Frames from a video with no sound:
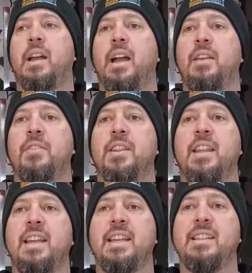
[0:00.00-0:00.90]
I even
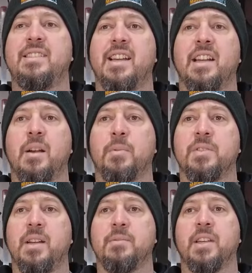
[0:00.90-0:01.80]
think he said a couple
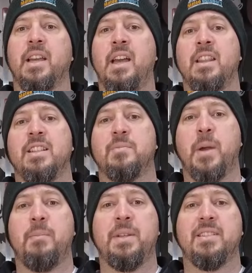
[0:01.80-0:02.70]
times like, this
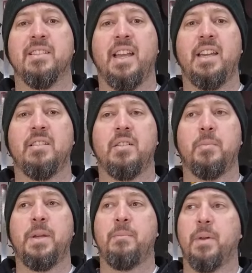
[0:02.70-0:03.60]
might be delayed a little
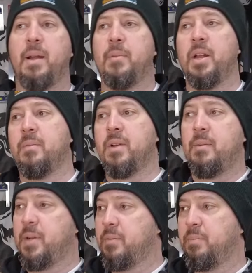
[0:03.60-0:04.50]
bit, but I'm
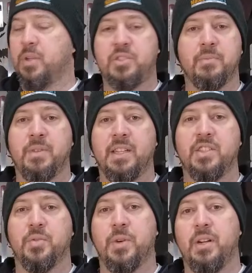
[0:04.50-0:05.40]
gonna push some
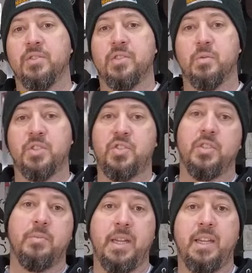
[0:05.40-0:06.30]
things around so we're
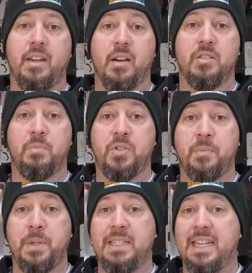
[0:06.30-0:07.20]
still making our
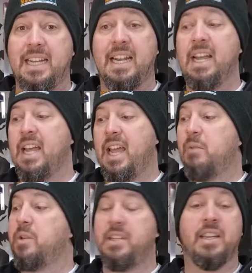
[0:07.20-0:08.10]
shipping date,
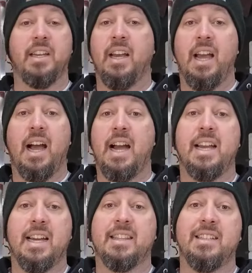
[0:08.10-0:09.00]
and we did. I
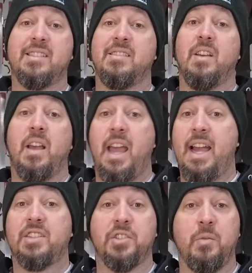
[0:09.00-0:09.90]
got this
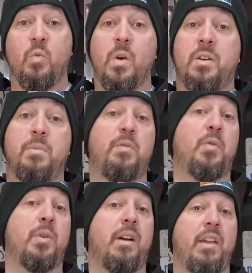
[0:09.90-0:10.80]
actually well
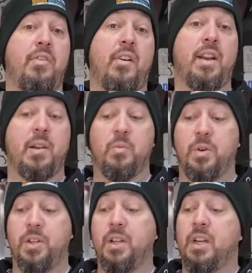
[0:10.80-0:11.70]
before I thought I
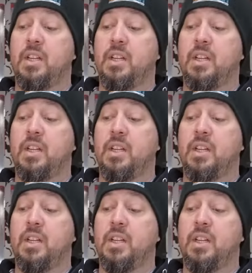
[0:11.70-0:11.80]
would.